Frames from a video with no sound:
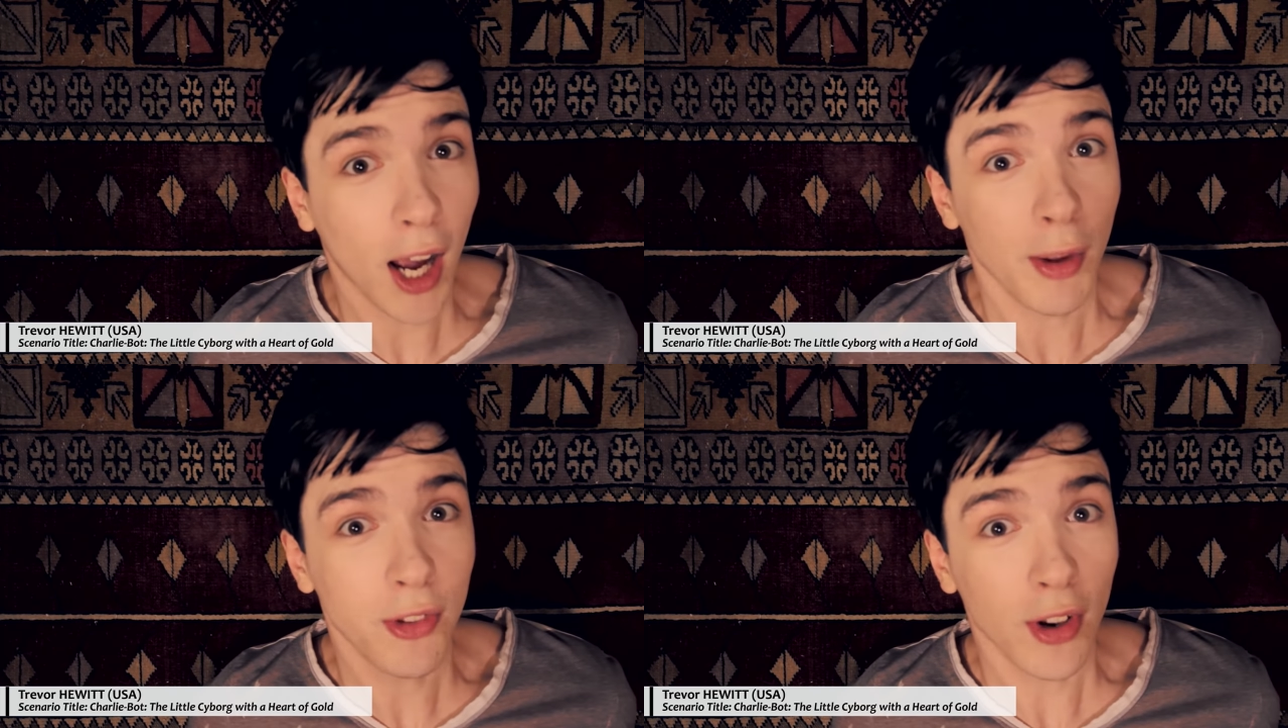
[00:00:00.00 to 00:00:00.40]

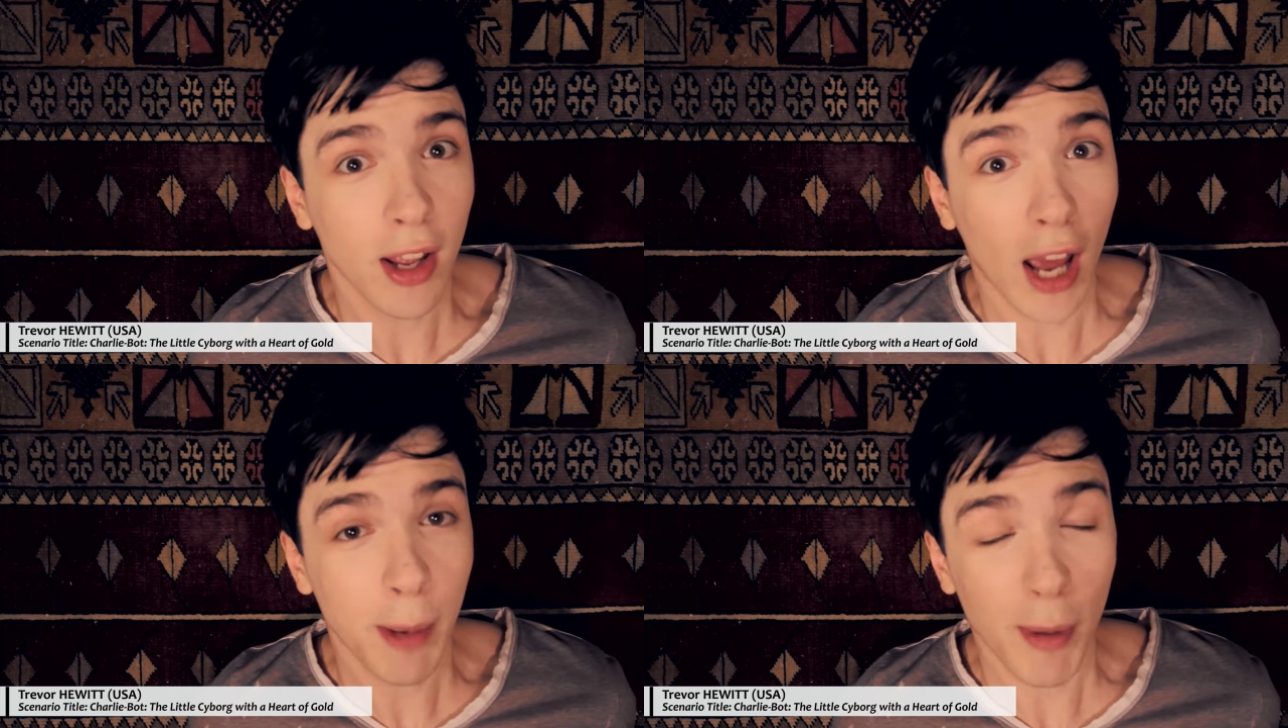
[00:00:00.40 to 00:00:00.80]
I
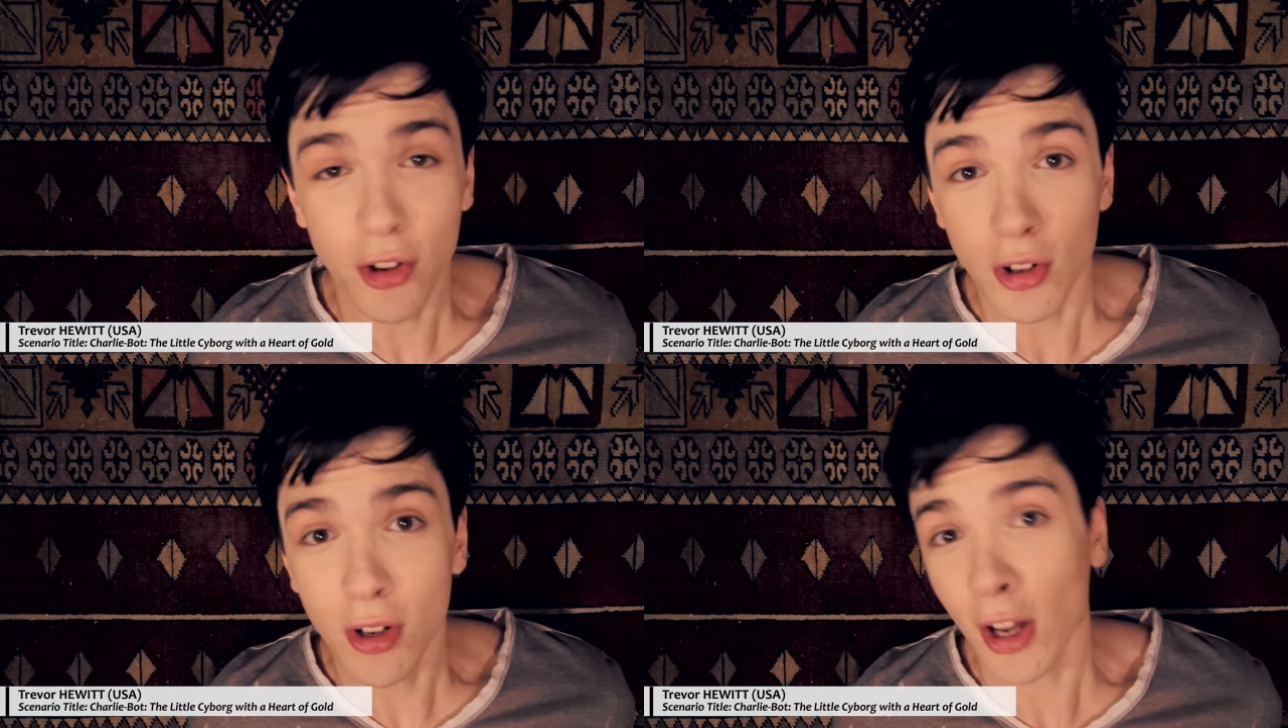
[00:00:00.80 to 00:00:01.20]
study
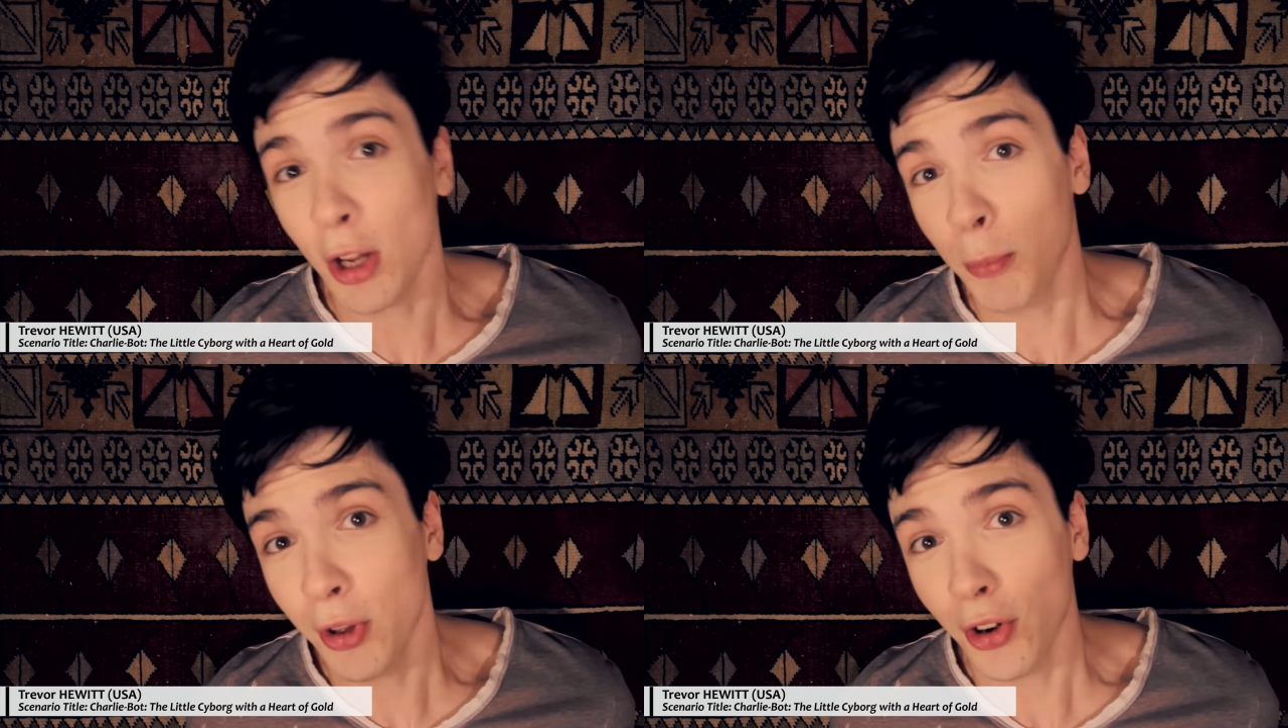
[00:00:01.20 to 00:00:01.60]
animation
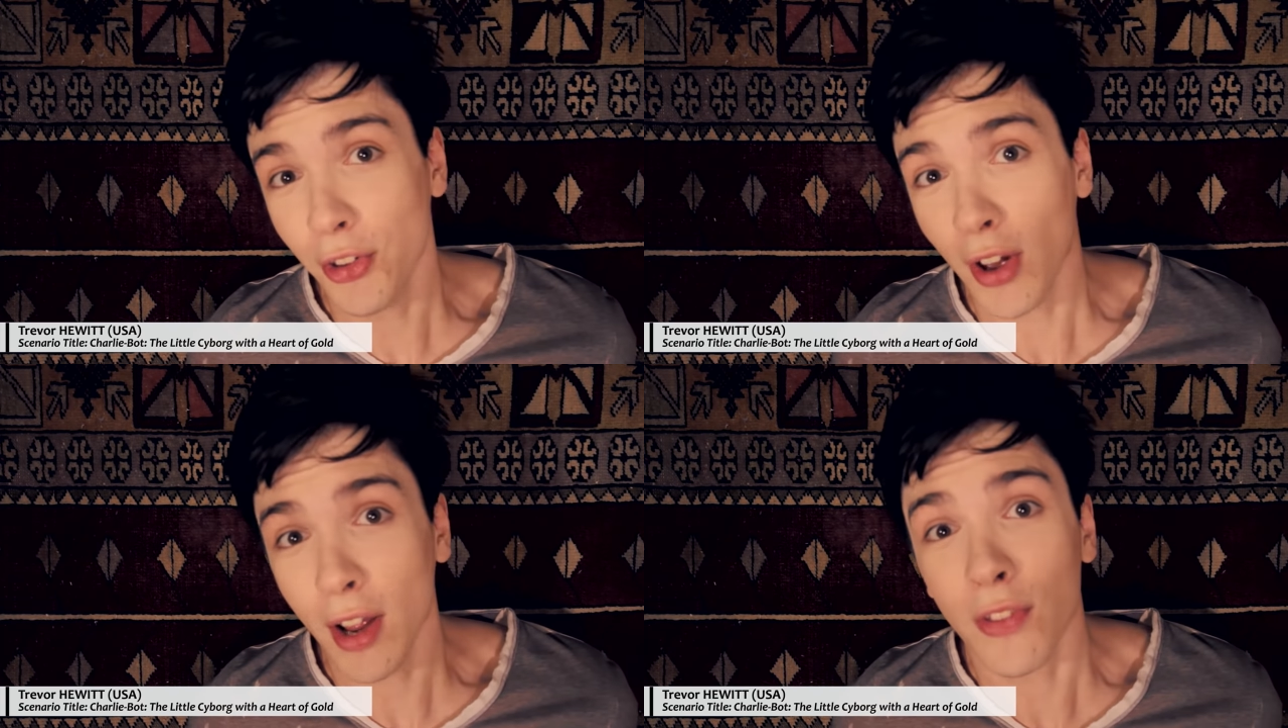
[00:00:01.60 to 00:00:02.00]
and
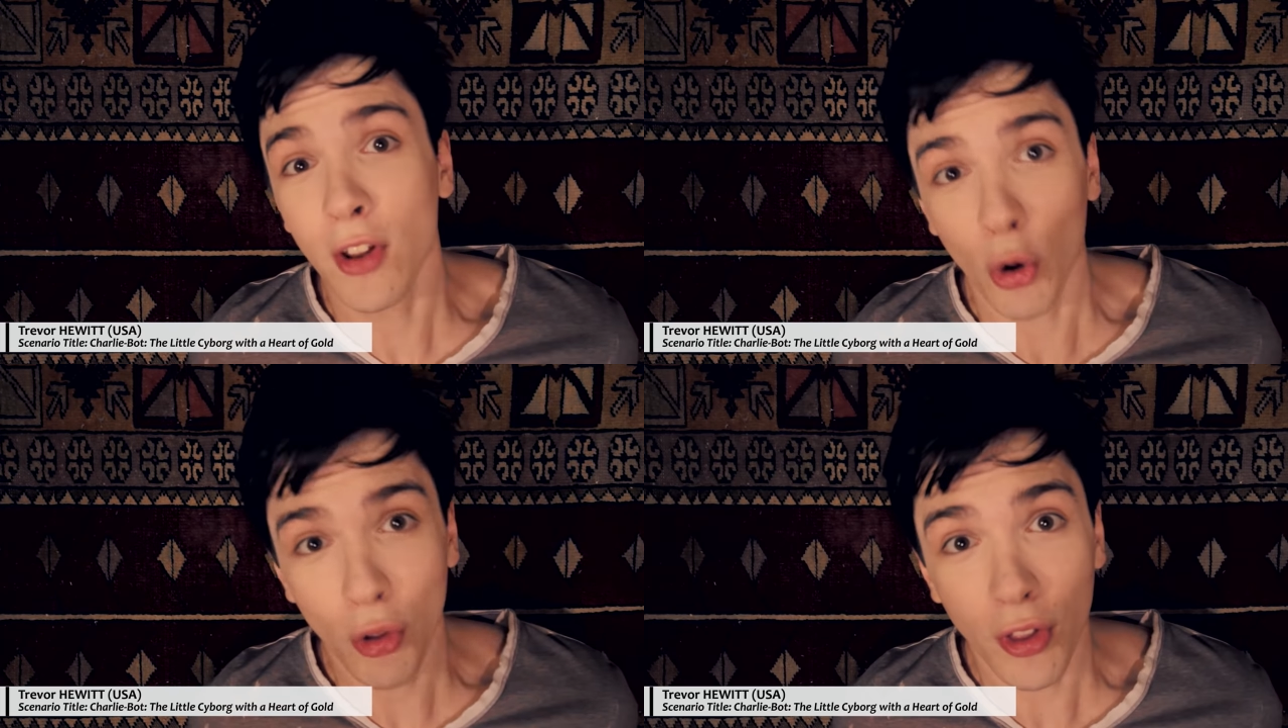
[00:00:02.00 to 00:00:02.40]
computer
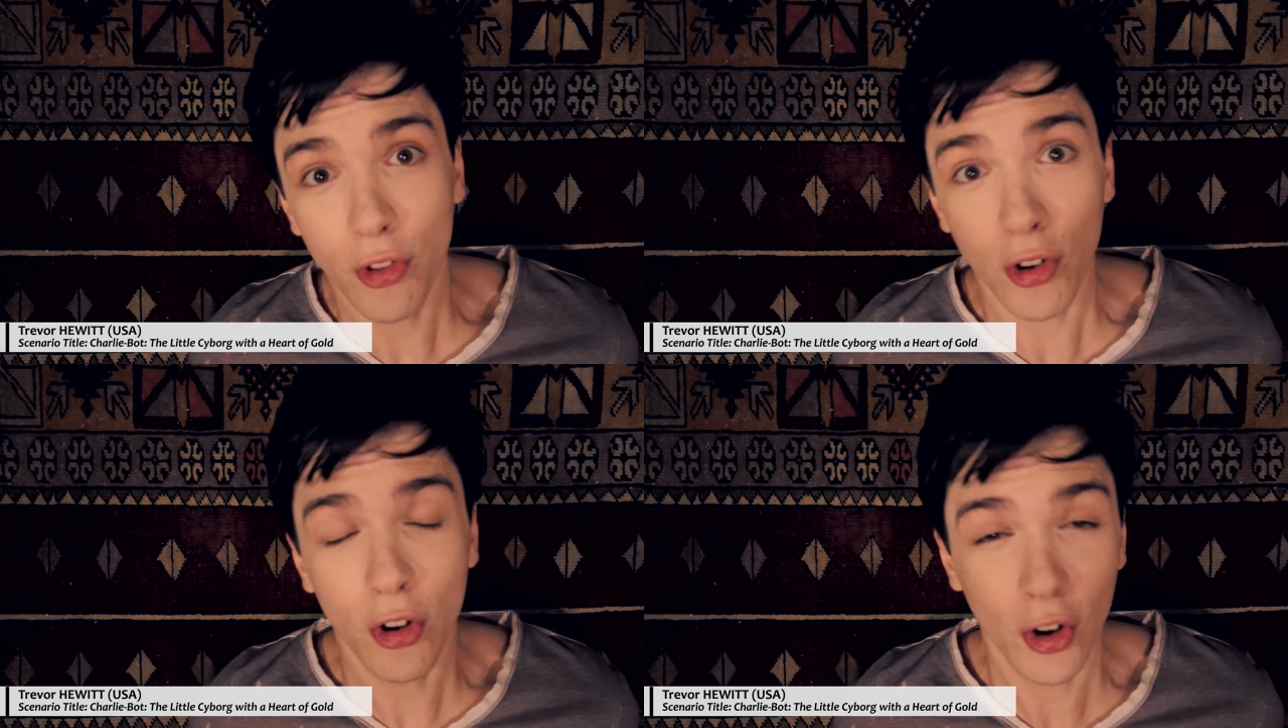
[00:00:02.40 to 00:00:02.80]
science at
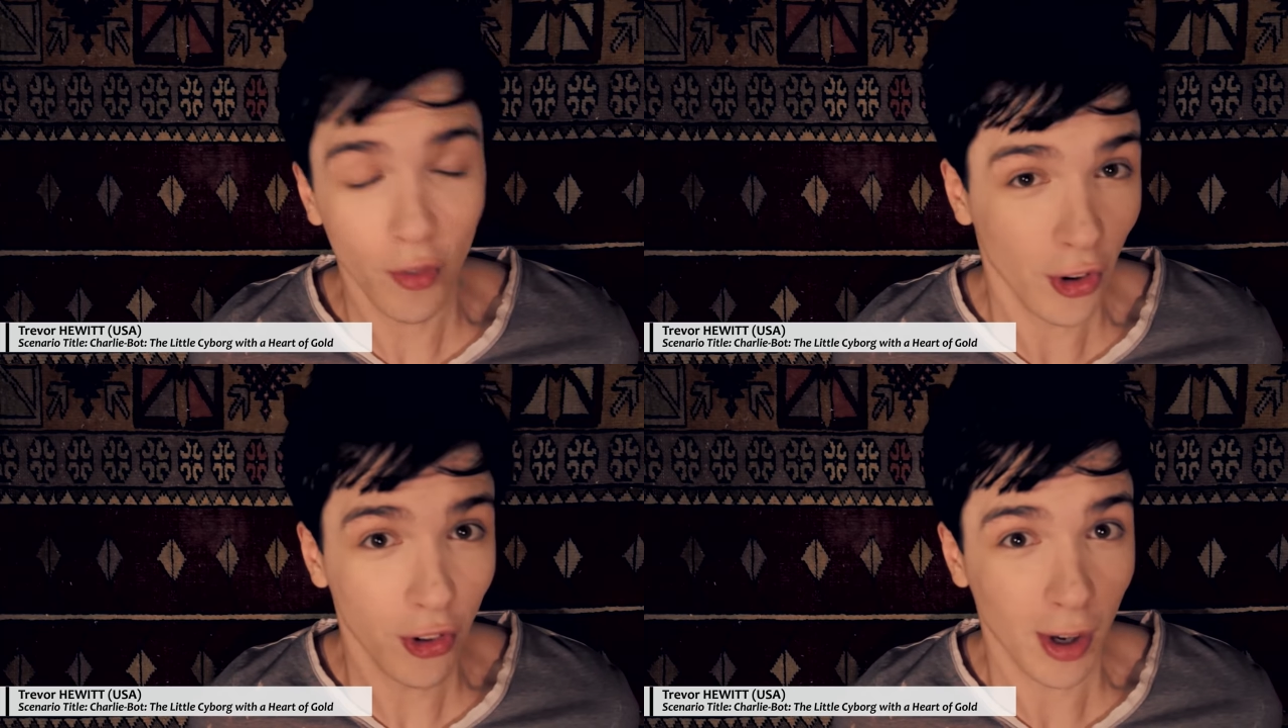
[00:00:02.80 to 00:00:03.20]
Northeastern
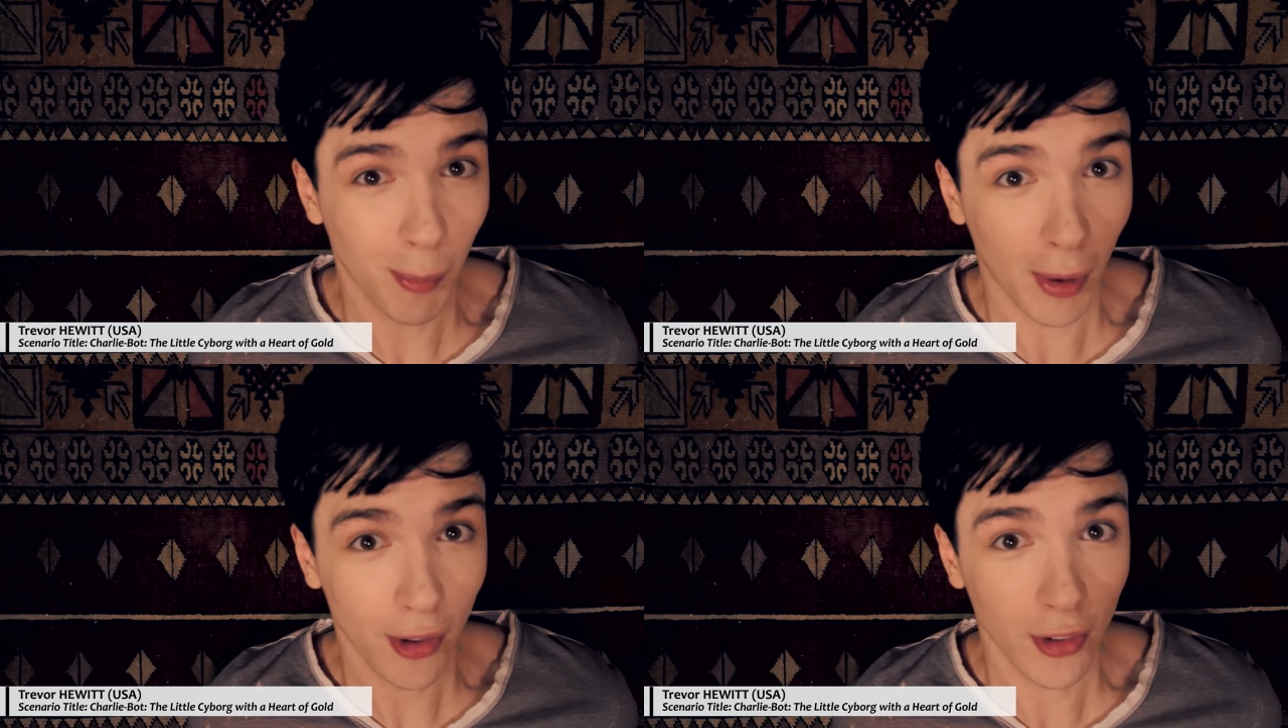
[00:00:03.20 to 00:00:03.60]

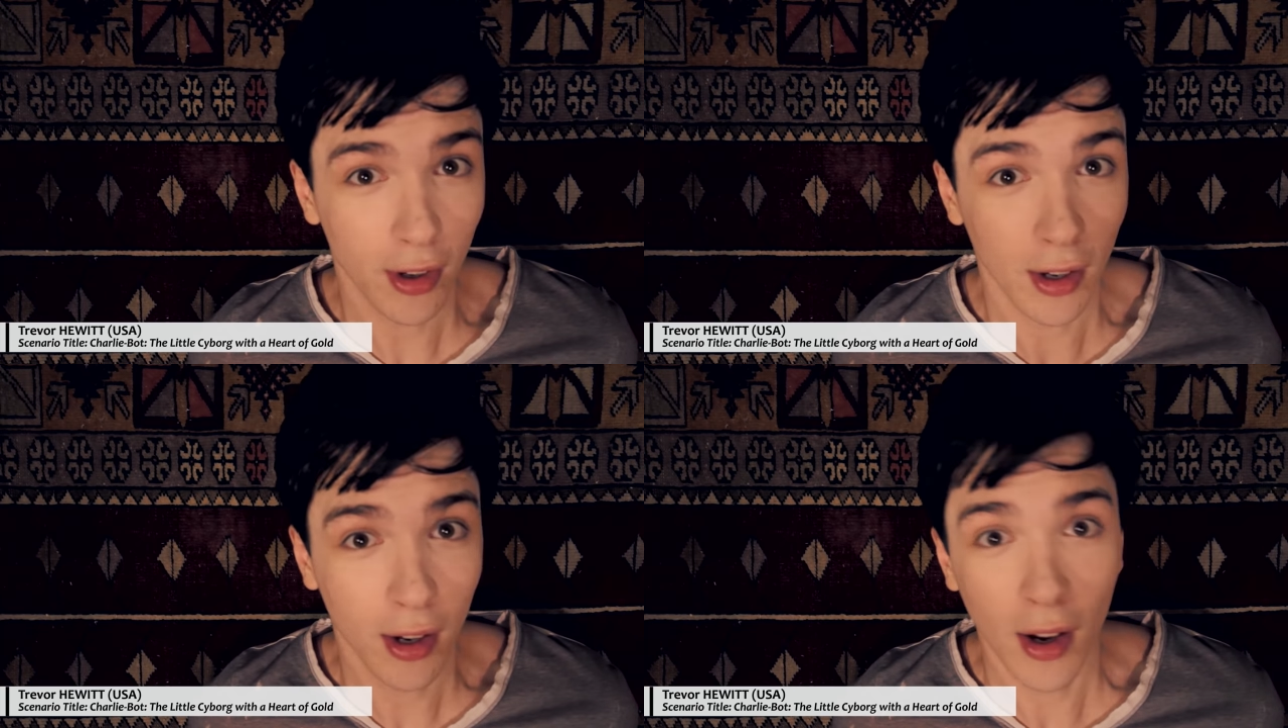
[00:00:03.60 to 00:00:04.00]
University in Boston.